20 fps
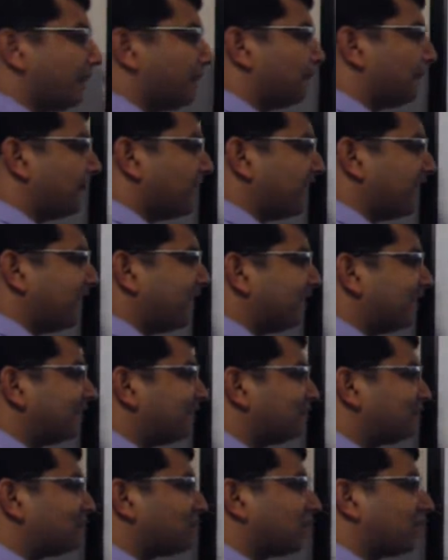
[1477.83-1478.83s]

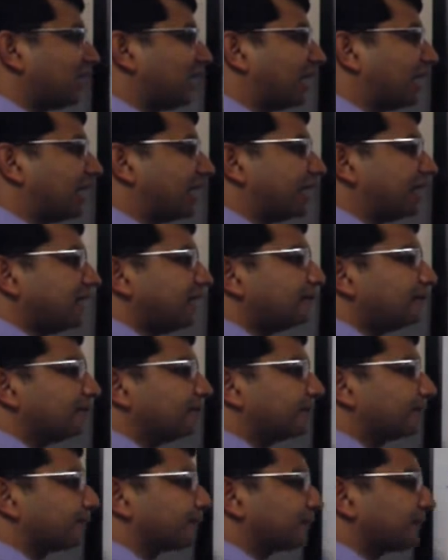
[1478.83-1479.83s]
main for I,
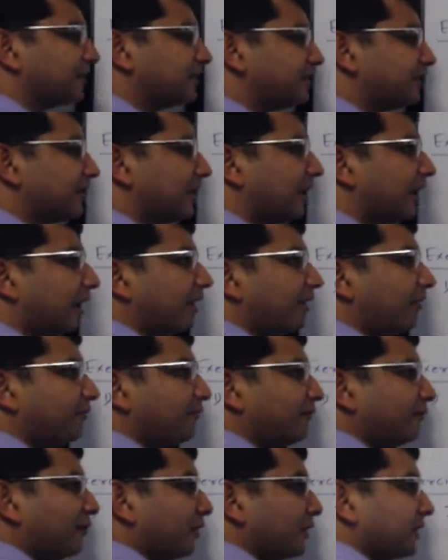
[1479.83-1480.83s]

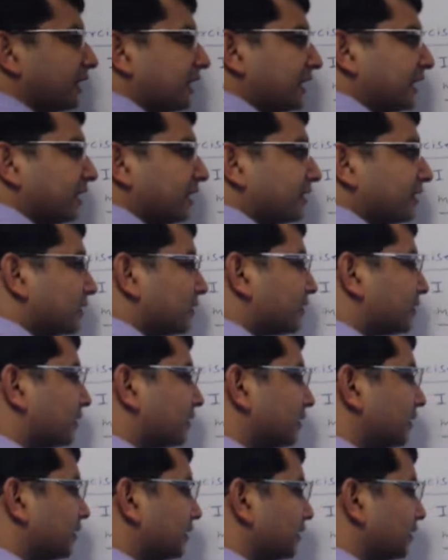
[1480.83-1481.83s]
yahan for here.
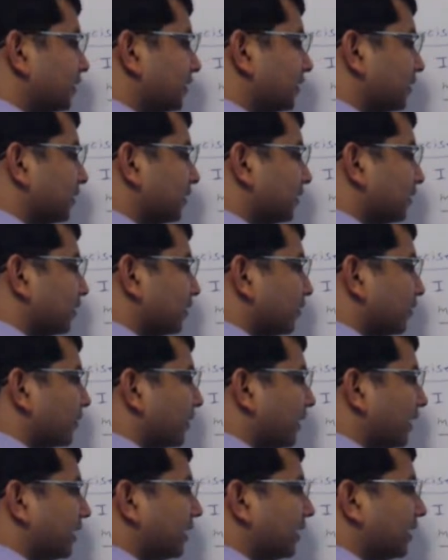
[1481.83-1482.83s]

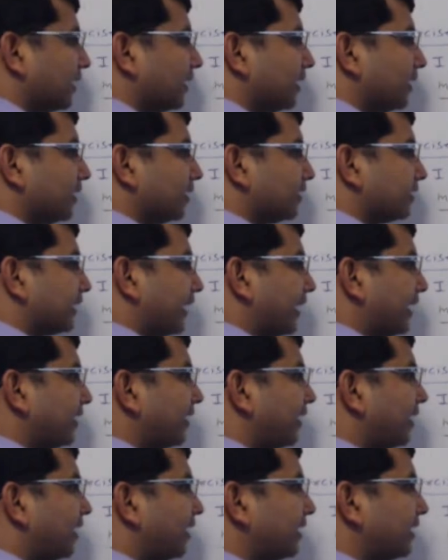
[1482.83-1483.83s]
Okay.
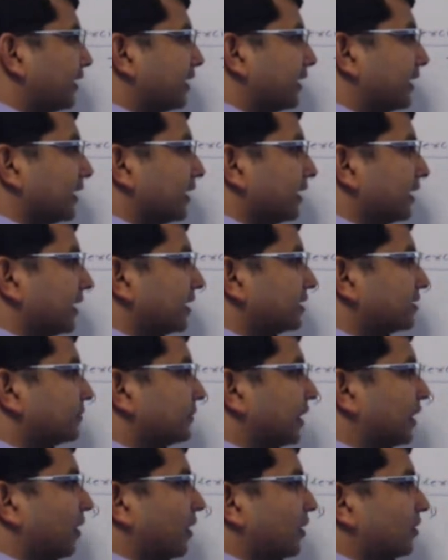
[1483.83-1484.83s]
Rehna
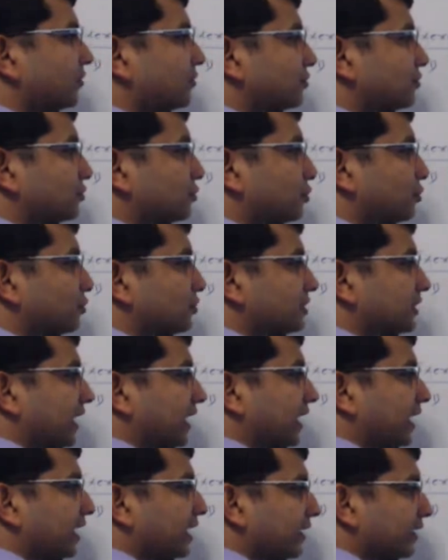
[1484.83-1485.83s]
is because to
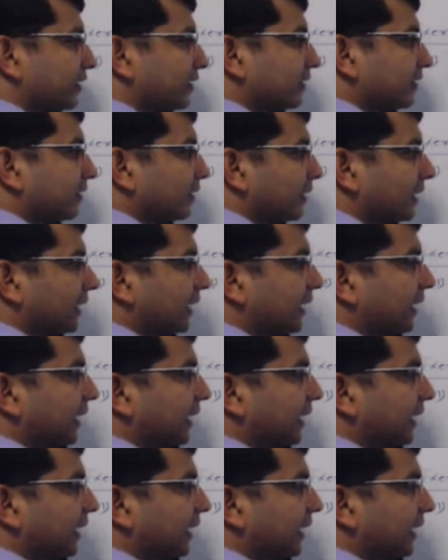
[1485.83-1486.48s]
stay here.